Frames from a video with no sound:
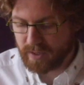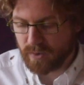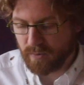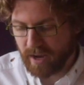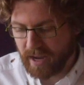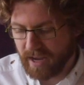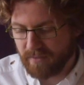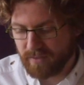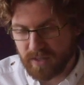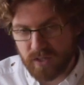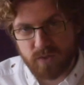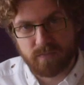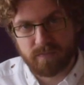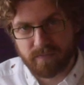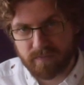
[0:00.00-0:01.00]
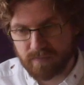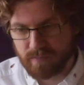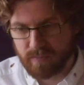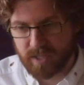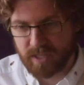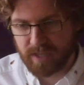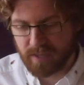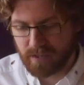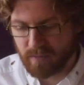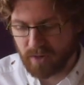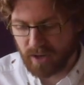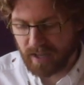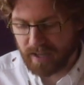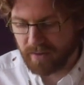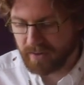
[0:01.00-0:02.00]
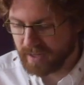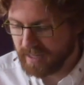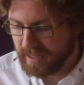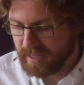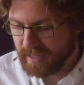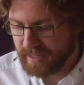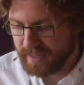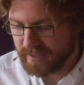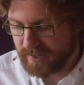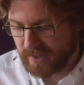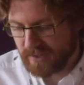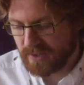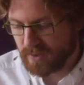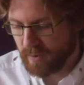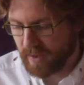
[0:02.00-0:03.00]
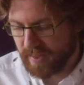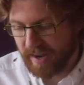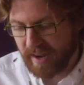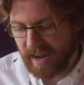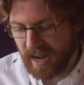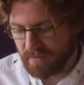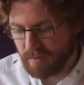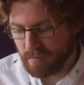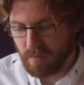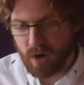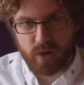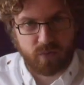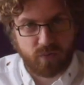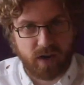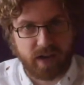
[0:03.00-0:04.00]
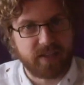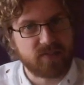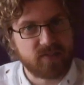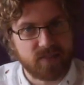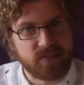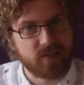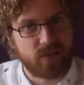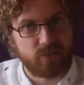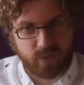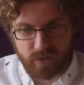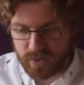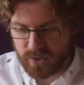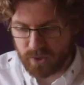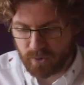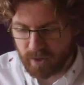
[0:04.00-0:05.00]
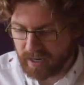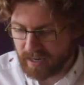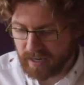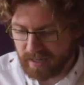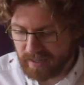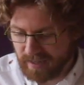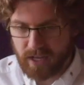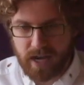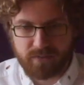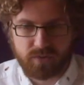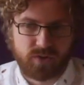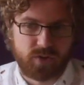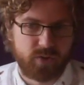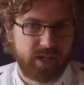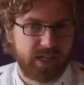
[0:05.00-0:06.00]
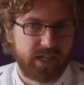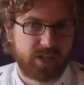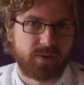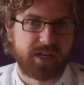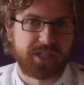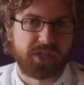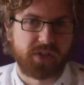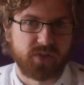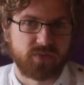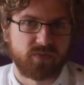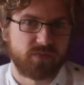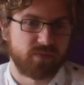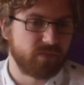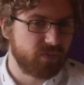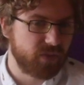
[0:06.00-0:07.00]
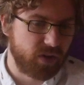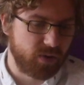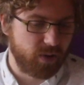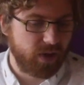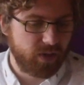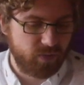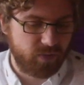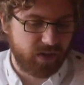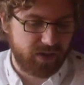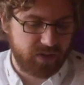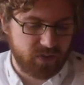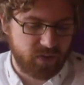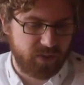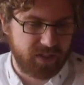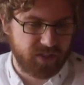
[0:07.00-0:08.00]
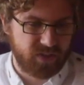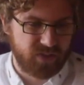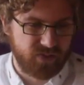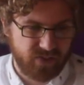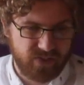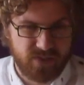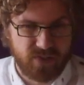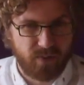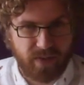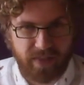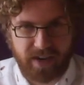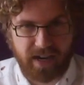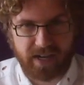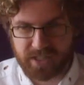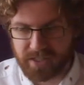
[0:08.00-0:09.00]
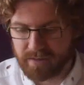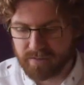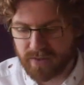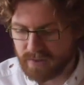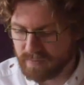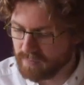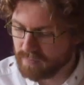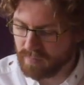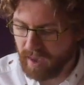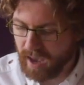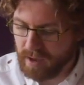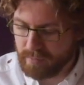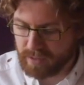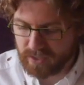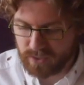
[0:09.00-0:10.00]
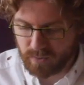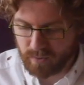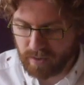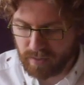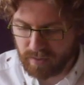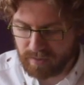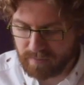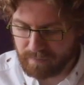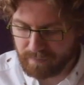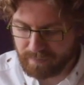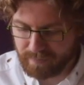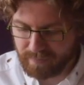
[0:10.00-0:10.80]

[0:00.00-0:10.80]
the reason why I have this particular model out is this is the one that I haven't modified since I first created it. After doing iterations of other various creatures, this is the one that I actually was happiest with, and